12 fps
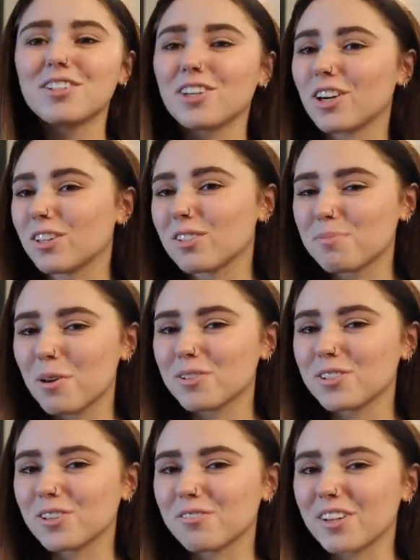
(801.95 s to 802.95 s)
turn on those post
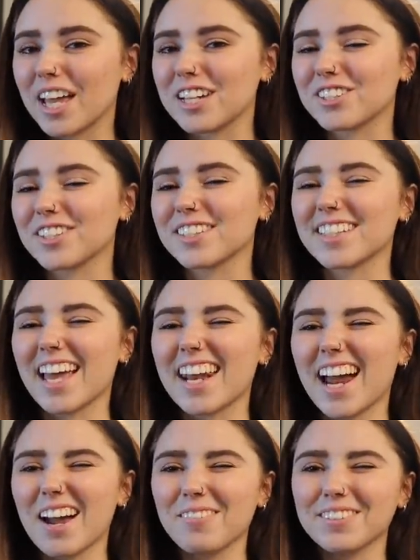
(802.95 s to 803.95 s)
notifications,
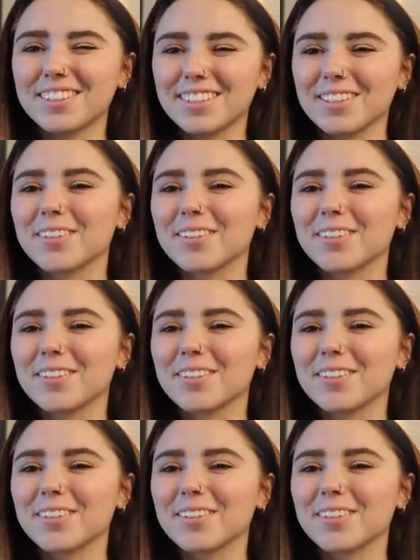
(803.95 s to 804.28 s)
and I will see